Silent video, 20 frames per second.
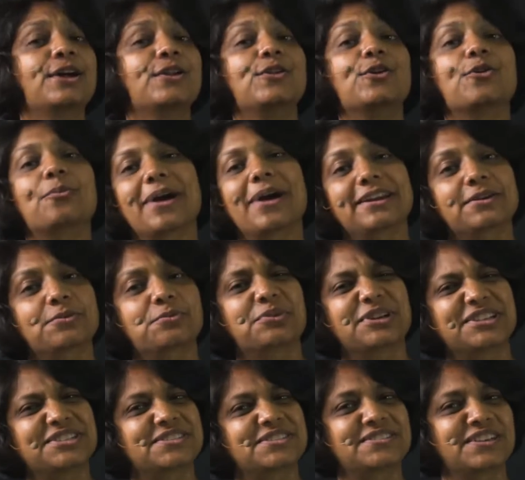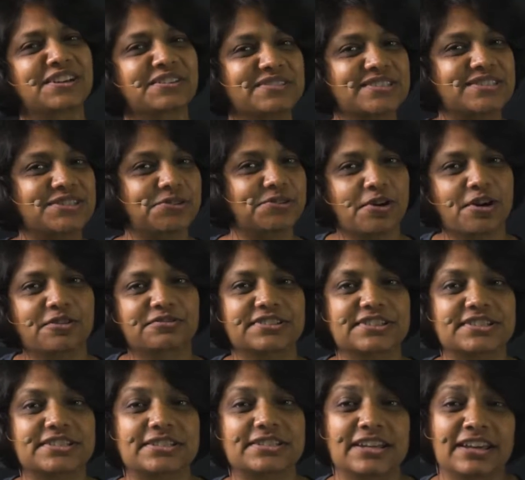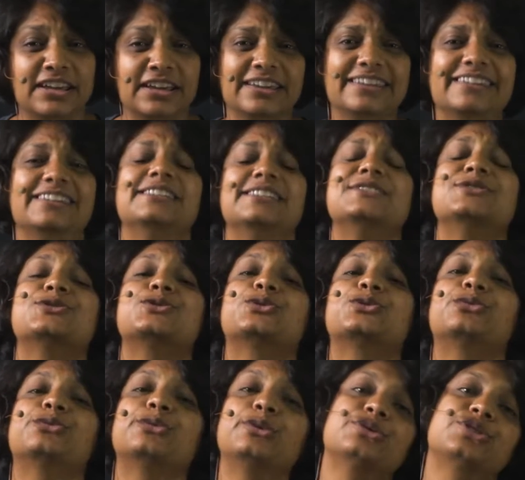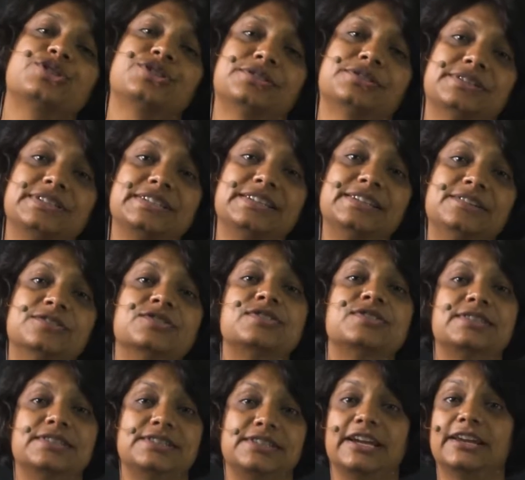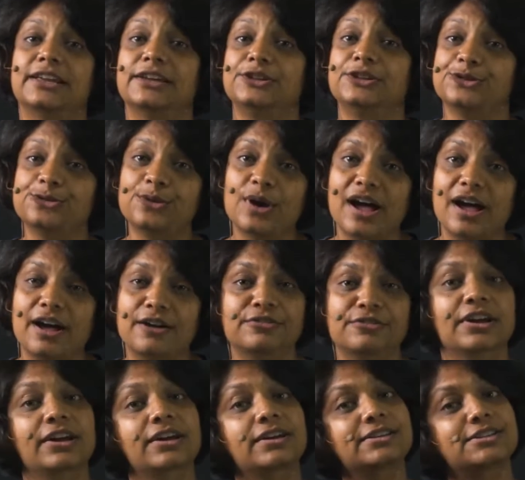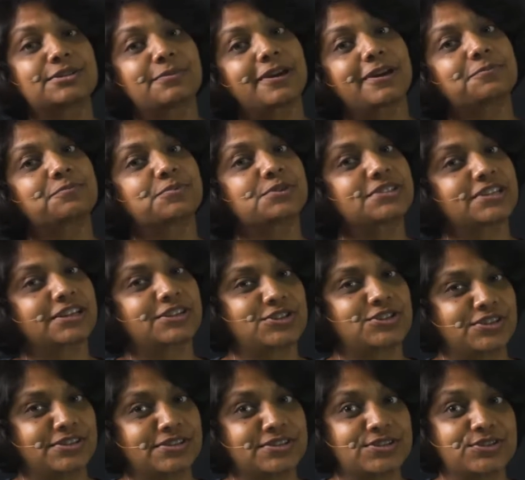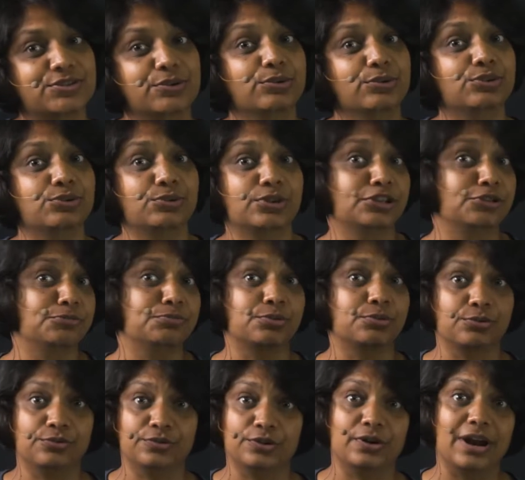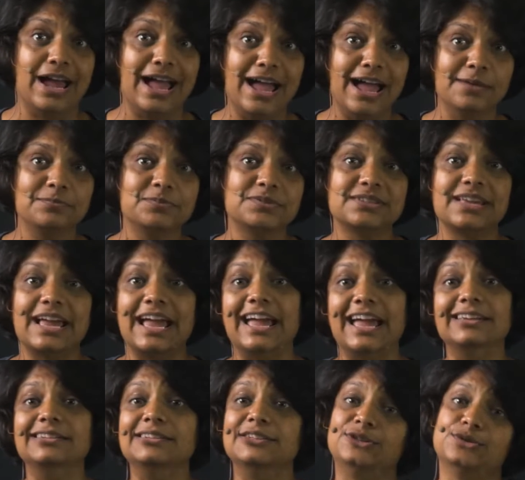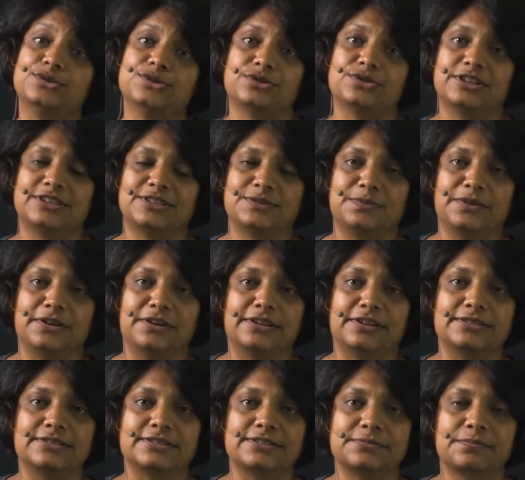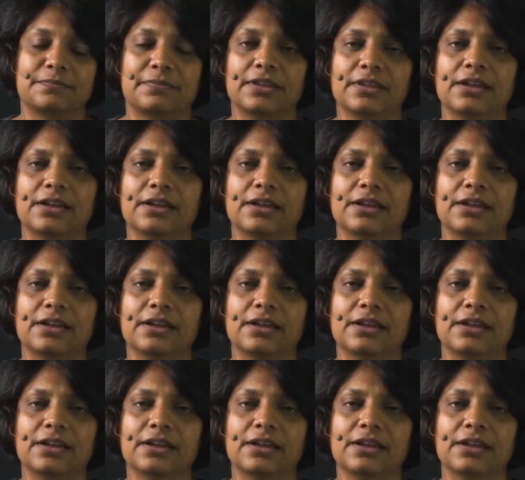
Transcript: No matter which service you offer today, it is crucial to use the data you have to make predictions so you can improve your apps and the user experience.